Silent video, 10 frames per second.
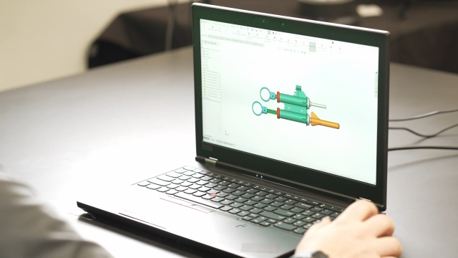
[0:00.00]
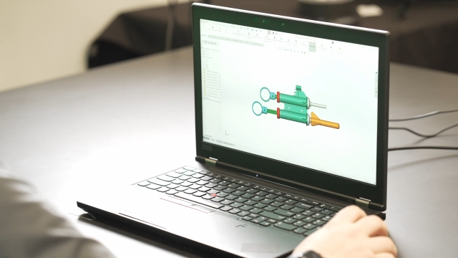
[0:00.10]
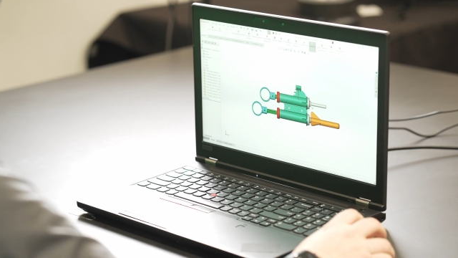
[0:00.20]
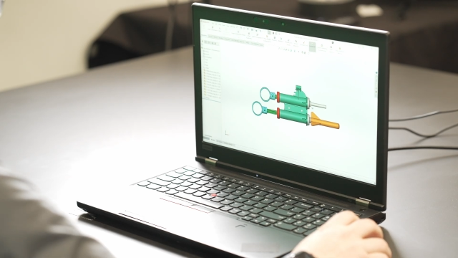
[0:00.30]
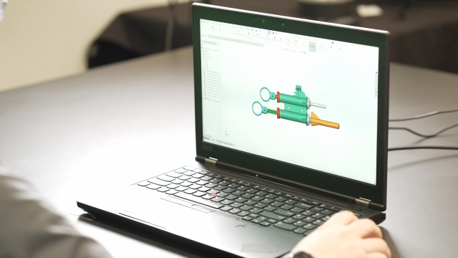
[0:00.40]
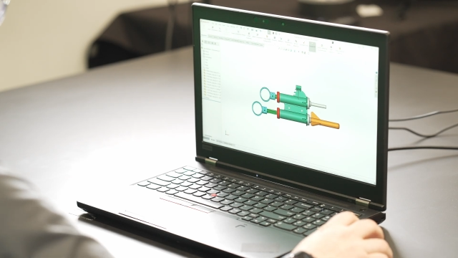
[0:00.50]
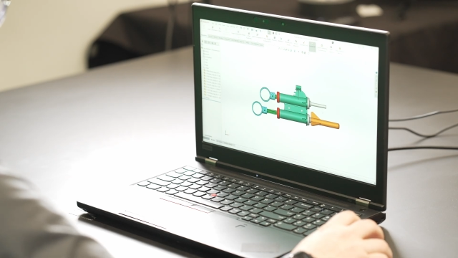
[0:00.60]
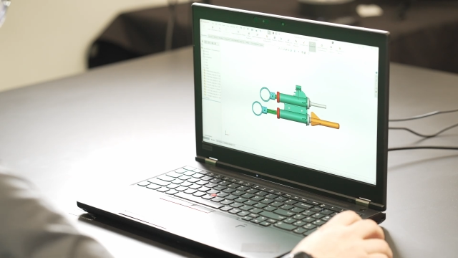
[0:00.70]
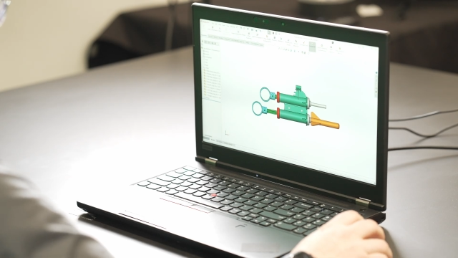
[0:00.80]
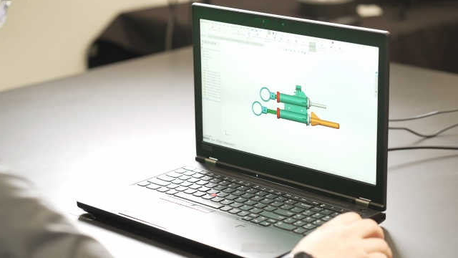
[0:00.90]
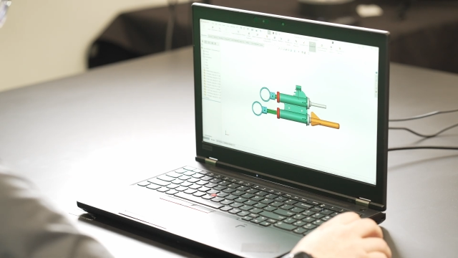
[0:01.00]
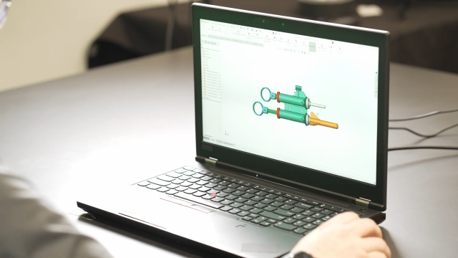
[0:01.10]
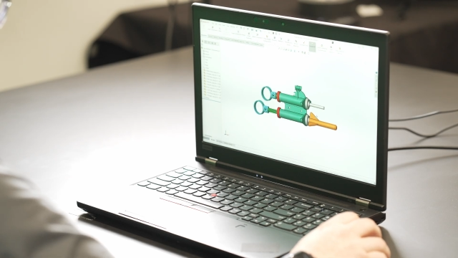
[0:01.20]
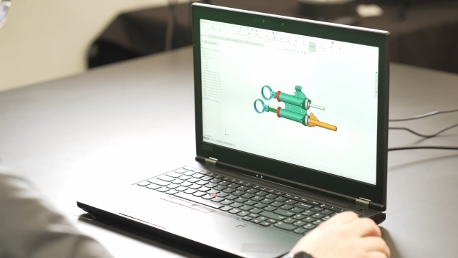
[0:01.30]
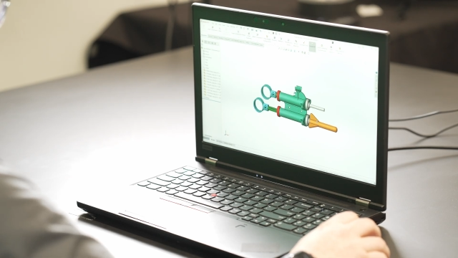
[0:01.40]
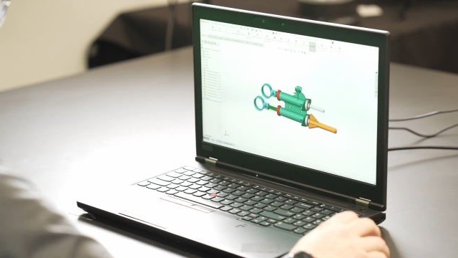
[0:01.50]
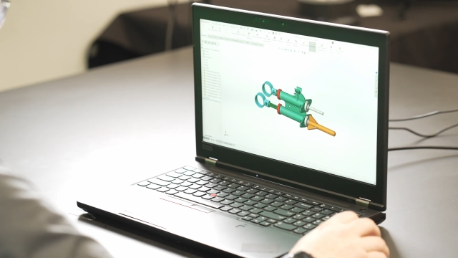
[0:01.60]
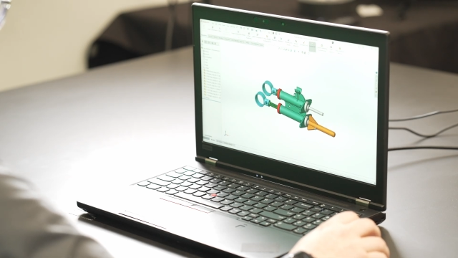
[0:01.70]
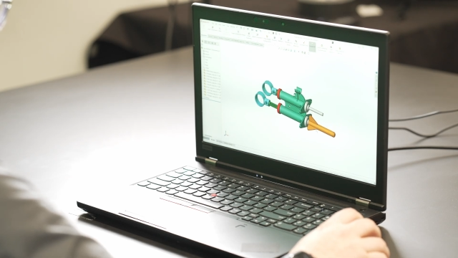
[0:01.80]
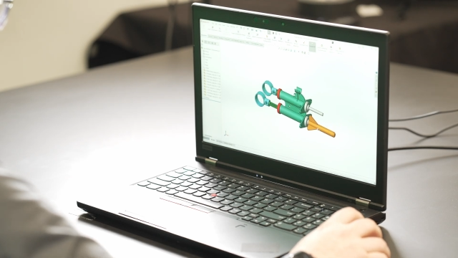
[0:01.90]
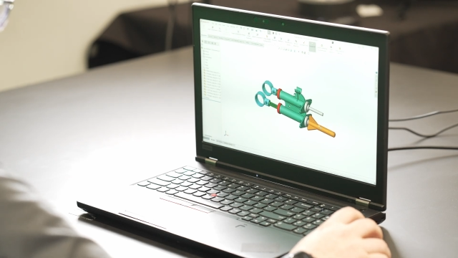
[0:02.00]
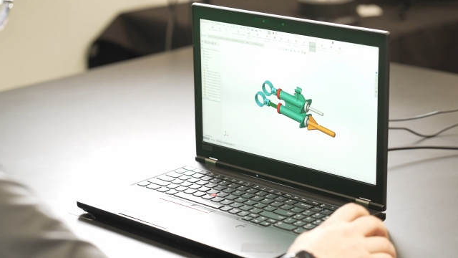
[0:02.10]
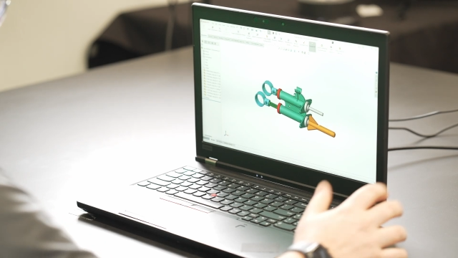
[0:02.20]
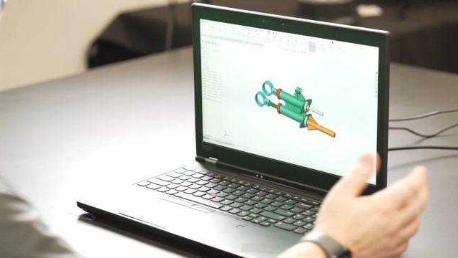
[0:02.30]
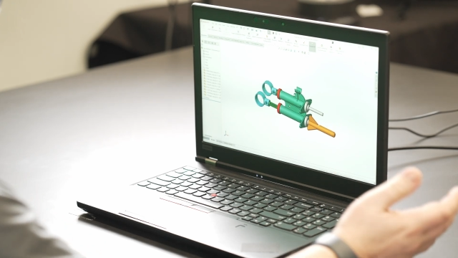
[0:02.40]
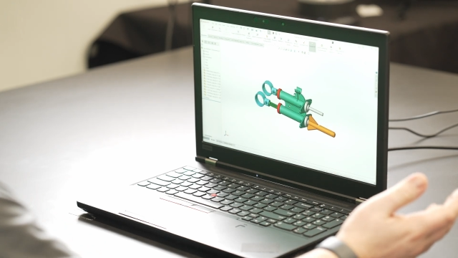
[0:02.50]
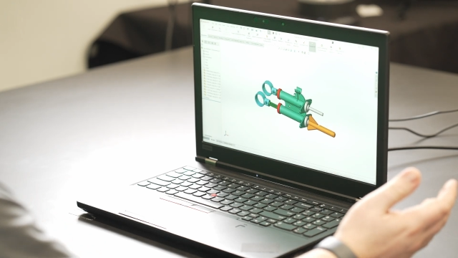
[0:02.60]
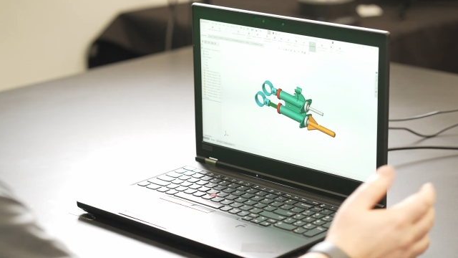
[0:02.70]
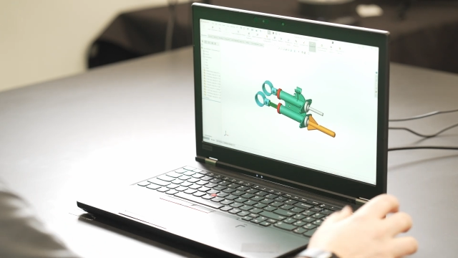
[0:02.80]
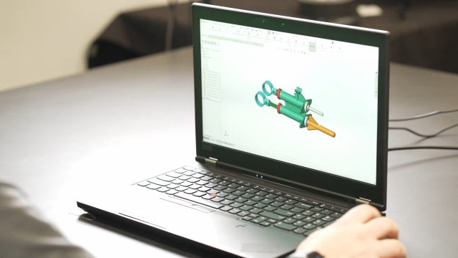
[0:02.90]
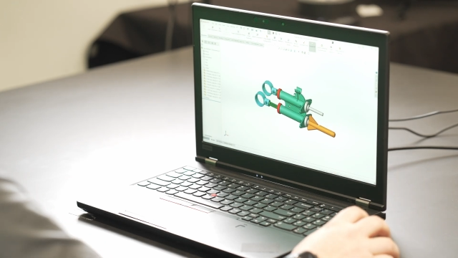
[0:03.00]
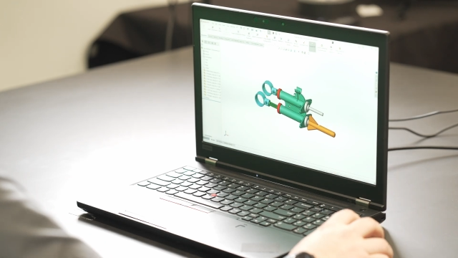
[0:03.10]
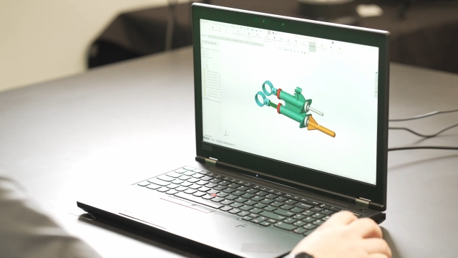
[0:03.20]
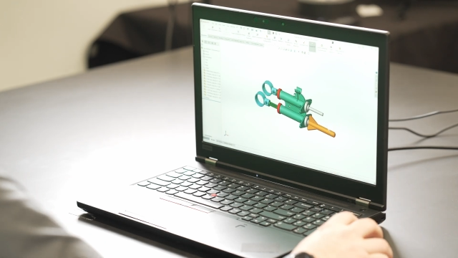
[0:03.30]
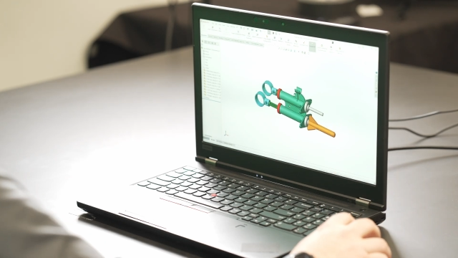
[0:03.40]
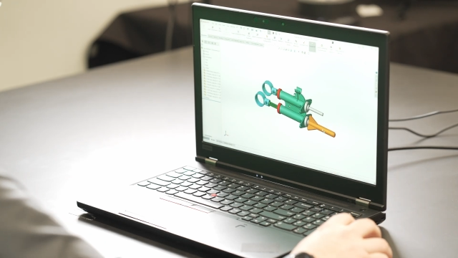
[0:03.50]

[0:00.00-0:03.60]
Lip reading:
(no speaker visible)